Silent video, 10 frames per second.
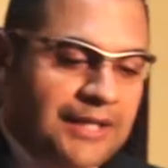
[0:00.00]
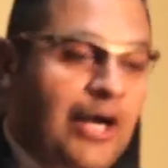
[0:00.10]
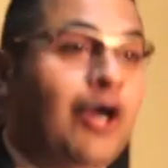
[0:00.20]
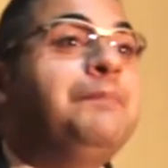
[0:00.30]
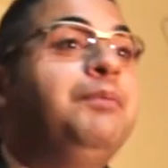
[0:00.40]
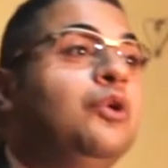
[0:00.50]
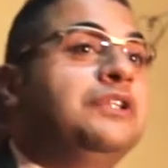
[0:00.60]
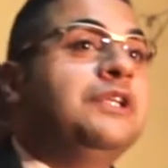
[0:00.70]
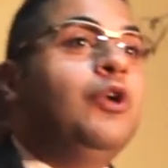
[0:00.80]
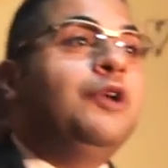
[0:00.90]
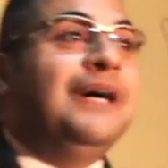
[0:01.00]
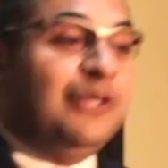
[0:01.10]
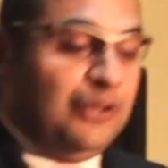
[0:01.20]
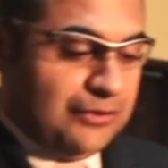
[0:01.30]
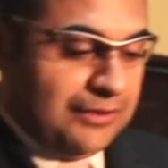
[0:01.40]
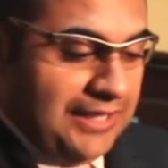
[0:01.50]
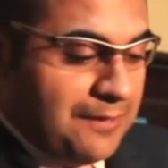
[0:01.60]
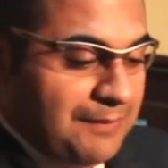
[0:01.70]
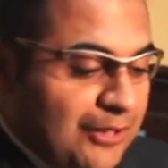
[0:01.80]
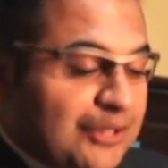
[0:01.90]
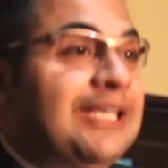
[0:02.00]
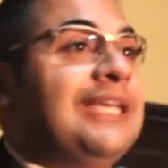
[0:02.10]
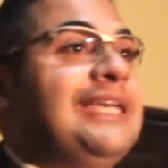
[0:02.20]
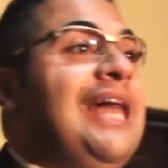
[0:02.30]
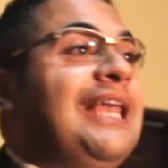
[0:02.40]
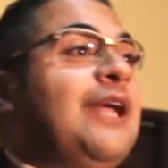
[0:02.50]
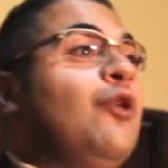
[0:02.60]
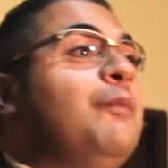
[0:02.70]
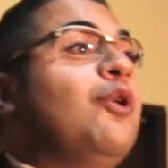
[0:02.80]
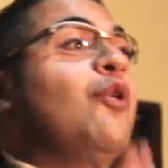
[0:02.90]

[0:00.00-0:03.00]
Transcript: And now the last one, brothers and sisters. Ezekiel